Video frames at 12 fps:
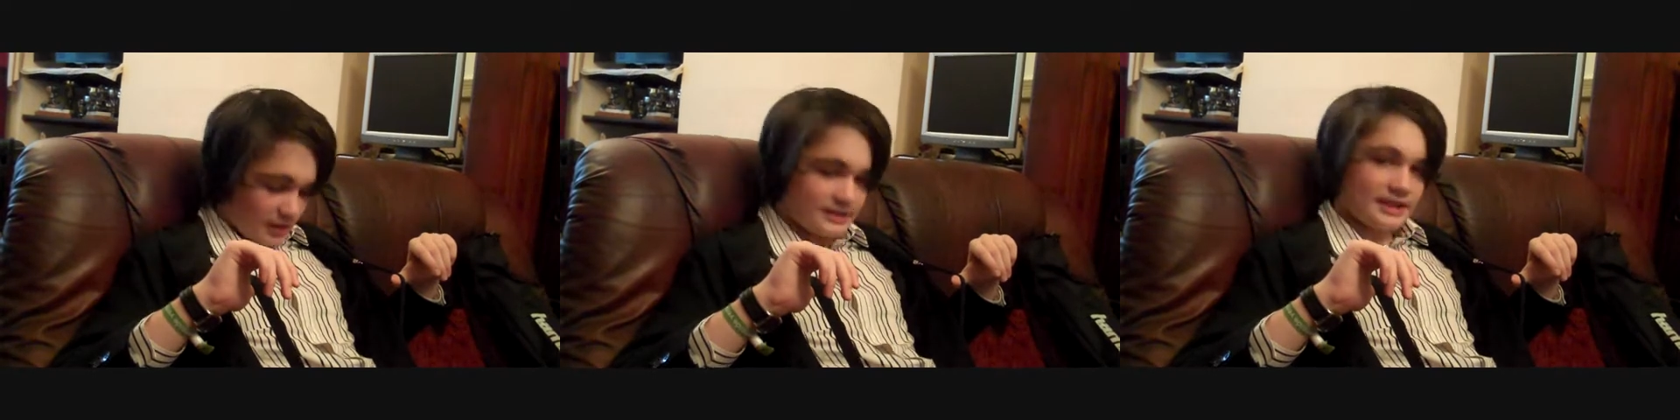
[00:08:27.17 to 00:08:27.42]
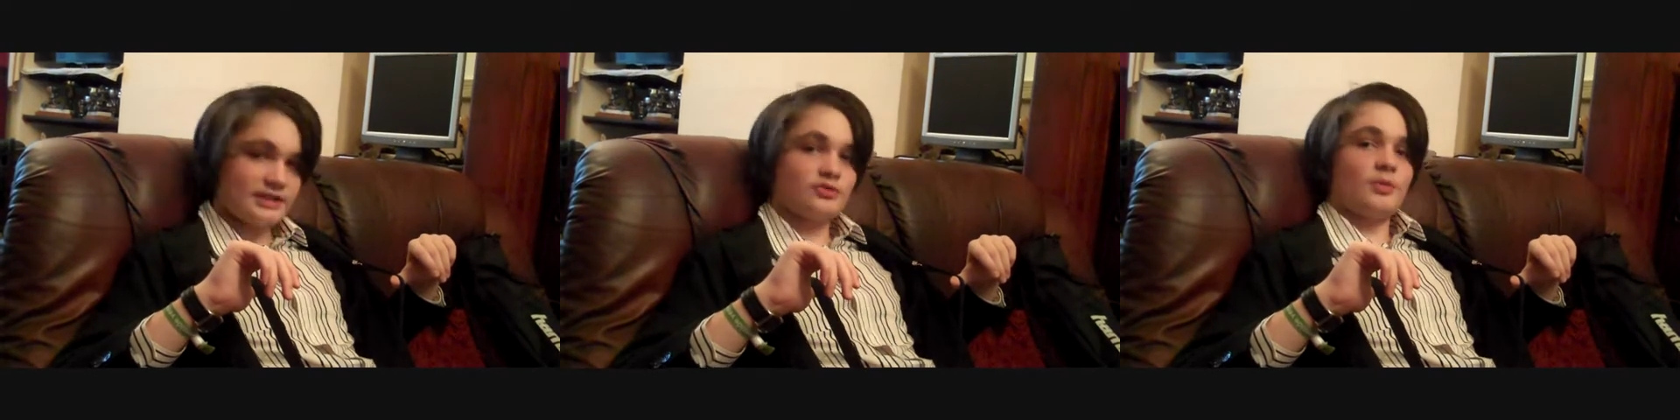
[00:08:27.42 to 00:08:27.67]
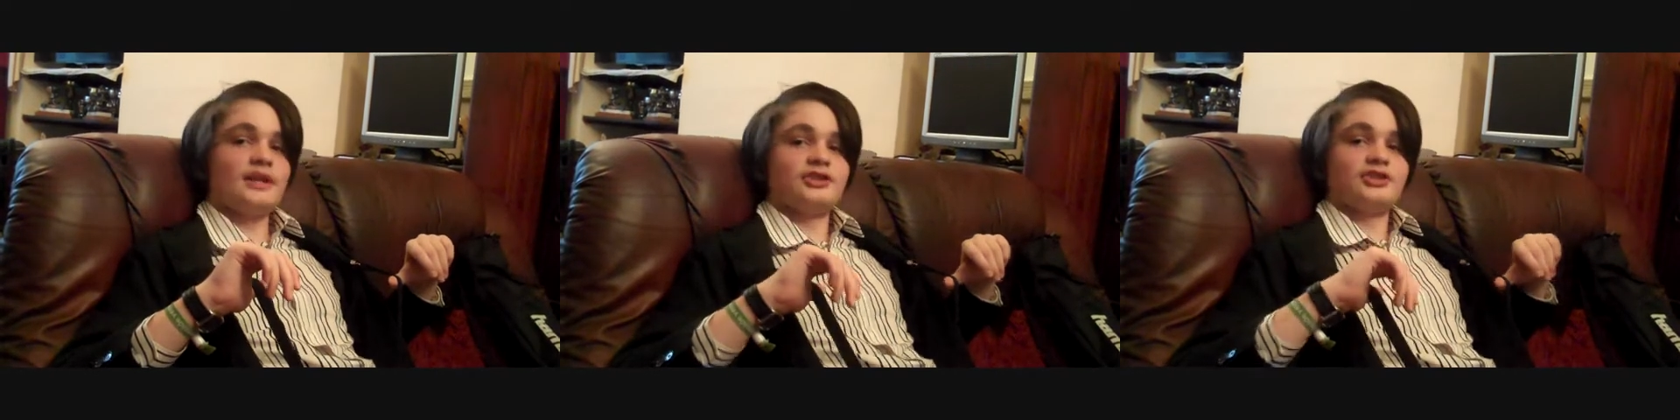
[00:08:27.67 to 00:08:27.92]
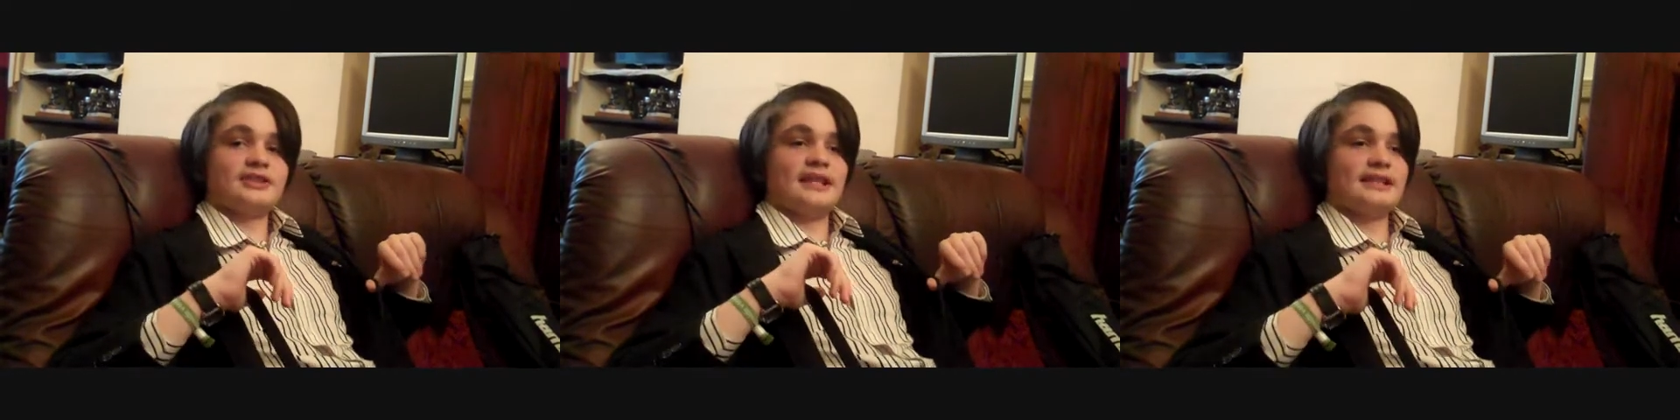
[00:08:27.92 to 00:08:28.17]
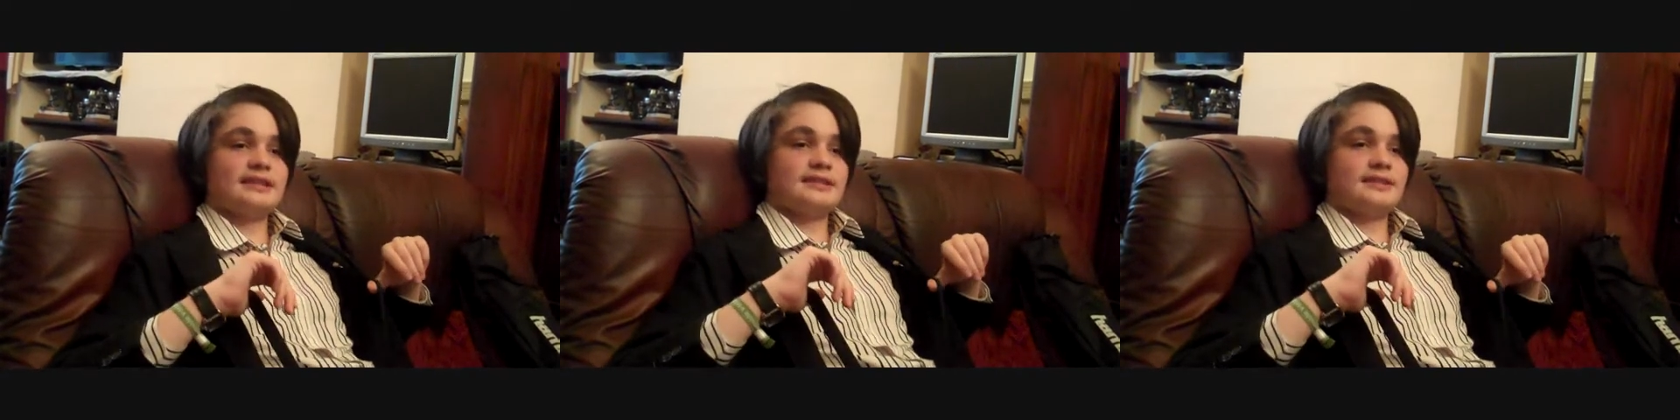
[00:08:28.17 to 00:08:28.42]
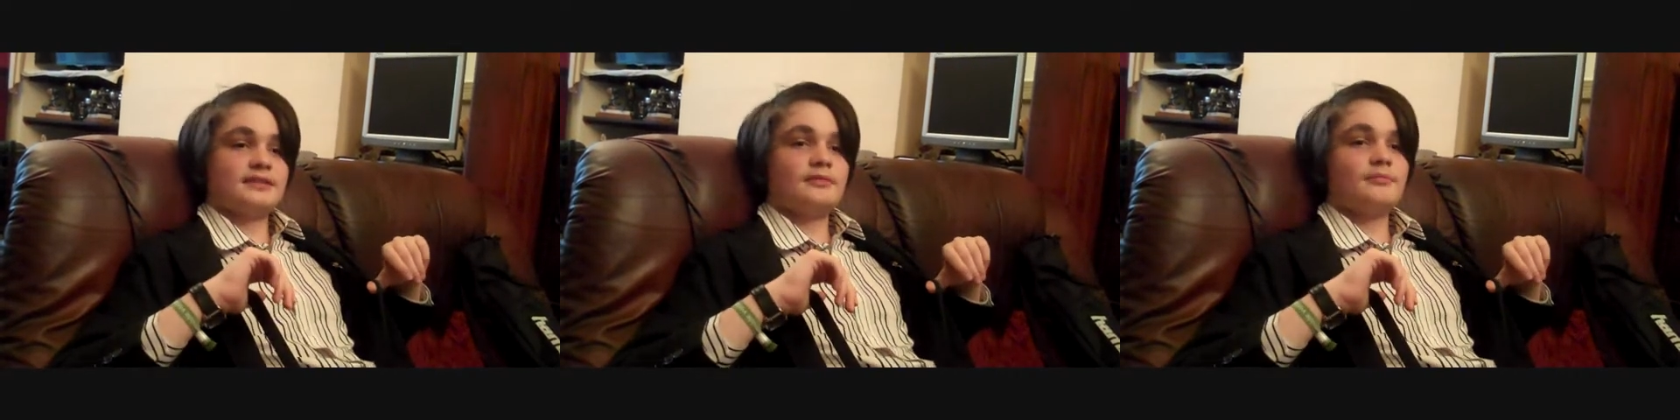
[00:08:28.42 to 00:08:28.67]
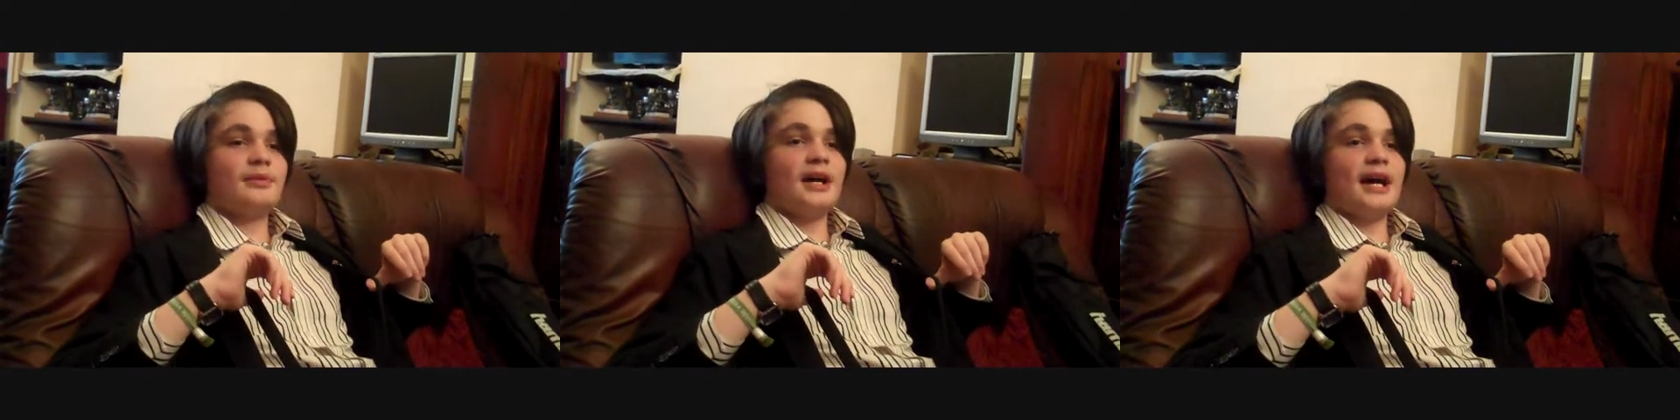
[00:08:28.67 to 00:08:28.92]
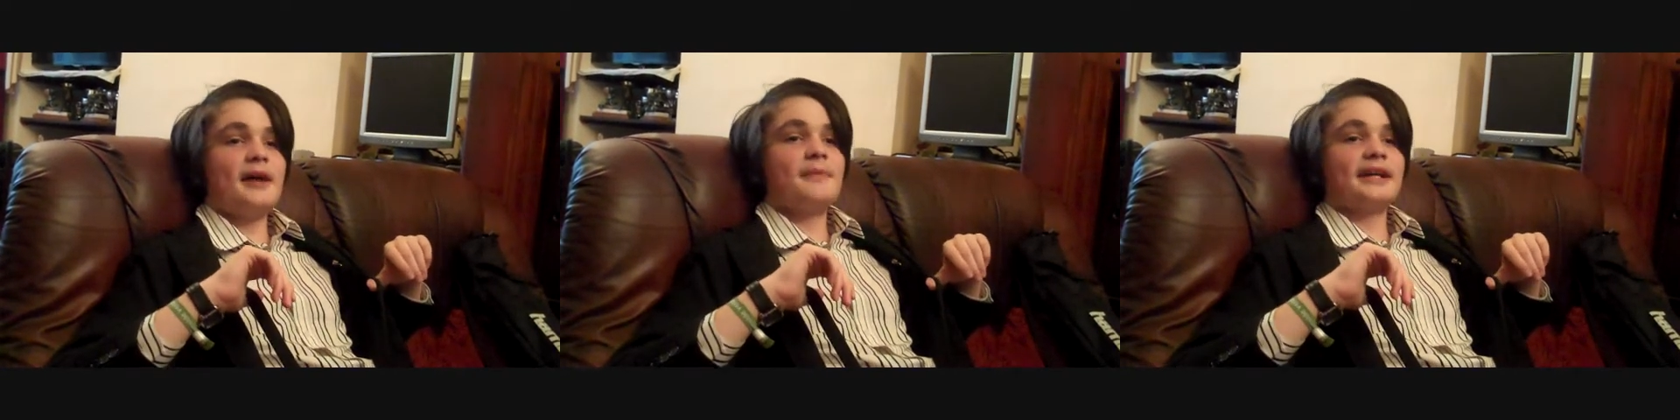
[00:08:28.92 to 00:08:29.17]
I tend to wear just this.
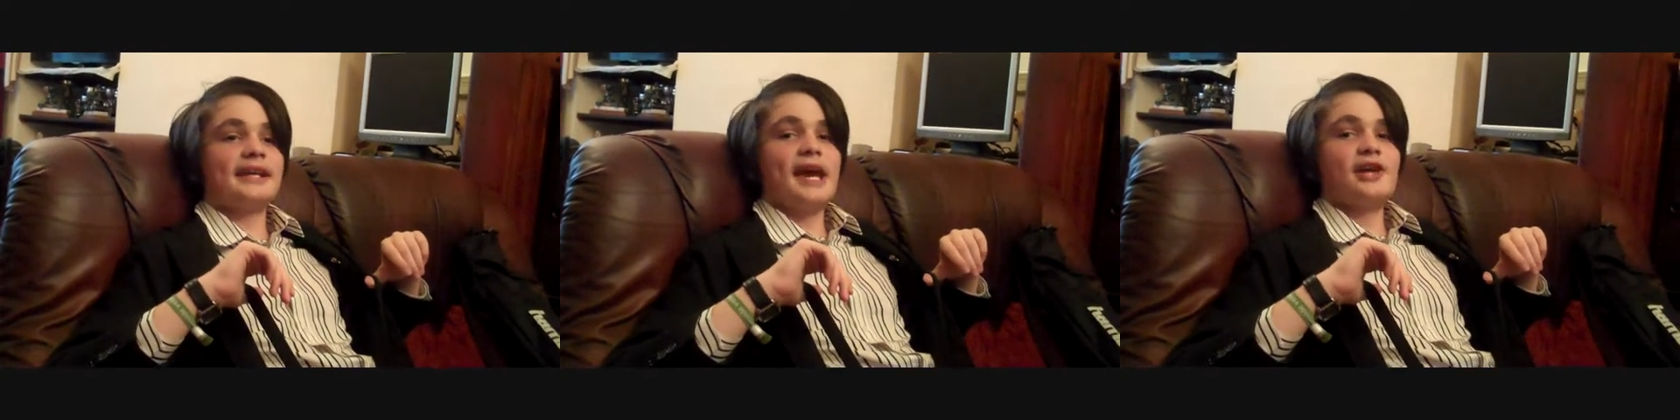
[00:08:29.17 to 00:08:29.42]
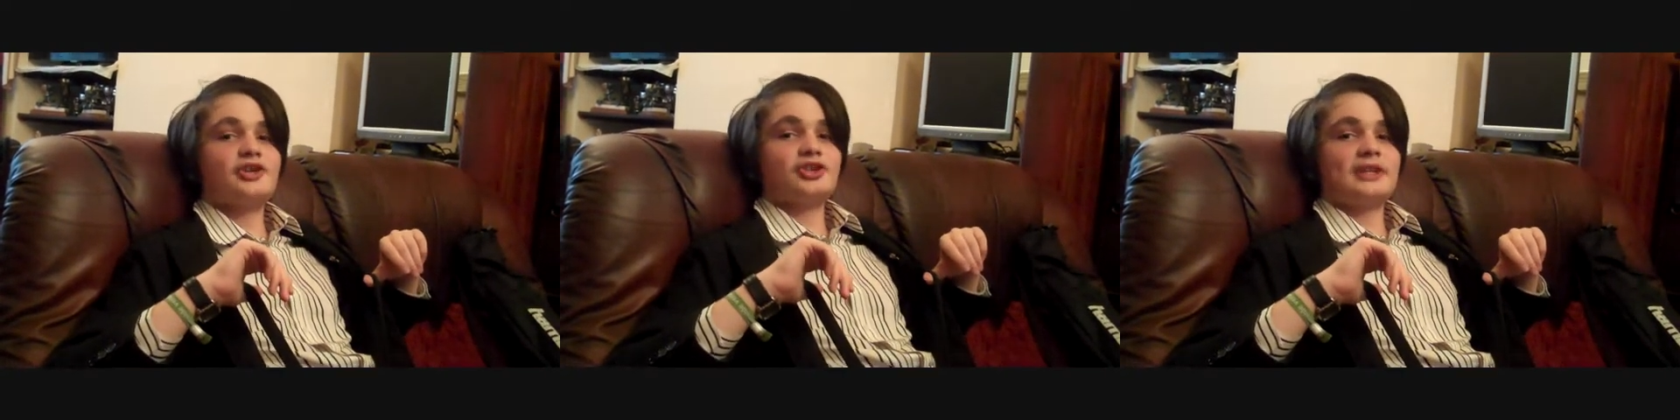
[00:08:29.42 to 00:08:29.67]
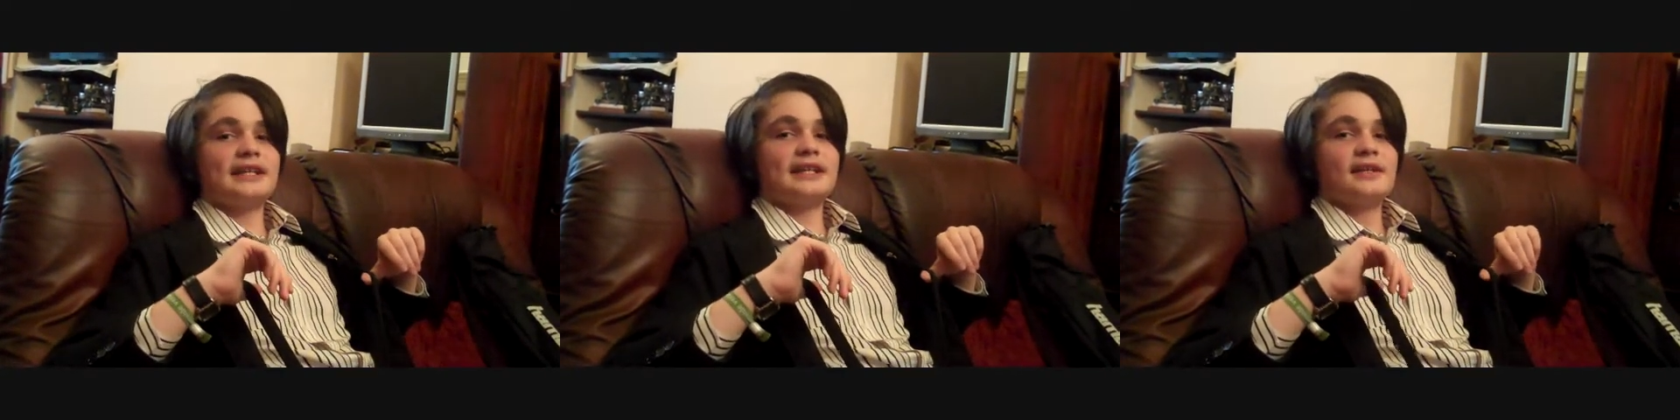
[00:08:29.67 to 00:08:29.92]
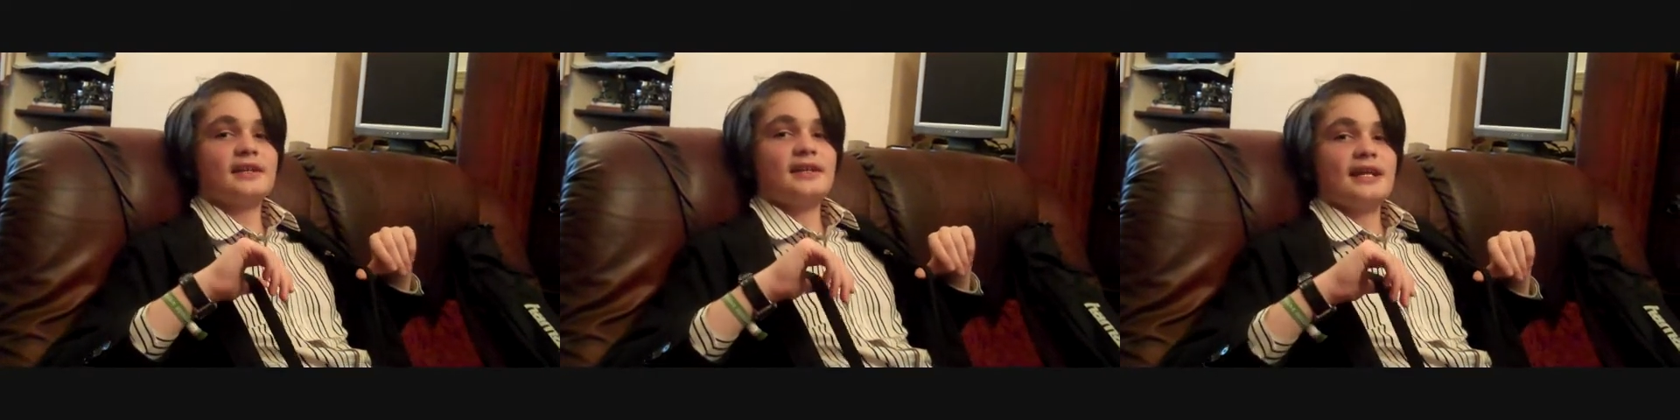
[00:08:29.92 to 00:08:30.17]
But um, occasionally,